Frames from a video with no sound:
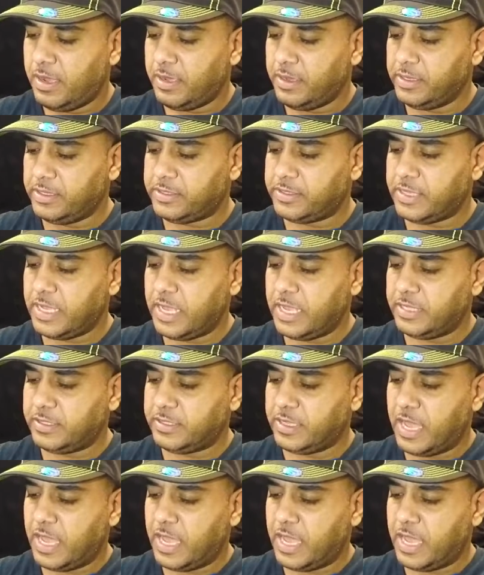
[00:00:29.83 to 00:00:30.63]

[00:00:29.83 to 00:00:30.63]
It says